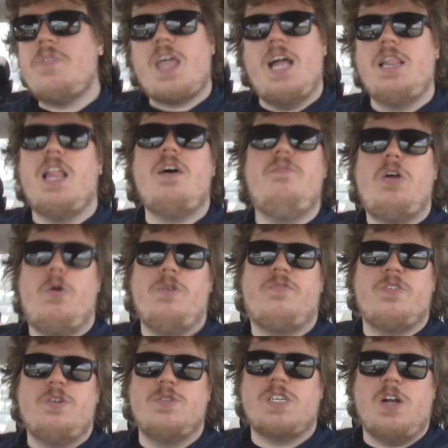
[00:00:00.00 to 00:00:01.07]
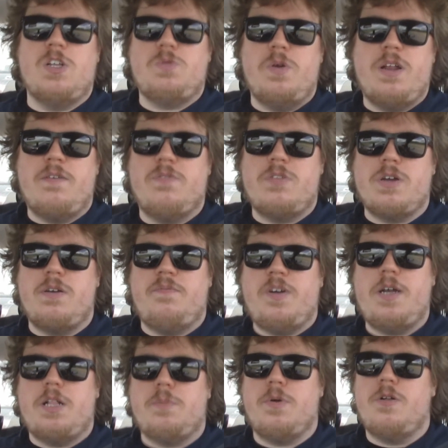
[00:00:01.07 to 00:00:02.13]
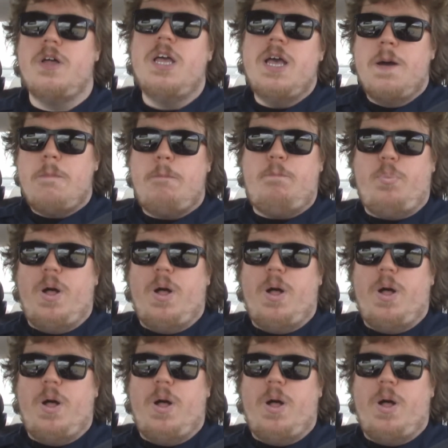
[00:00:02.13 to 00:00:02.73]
I love going for those cards whenever they're available.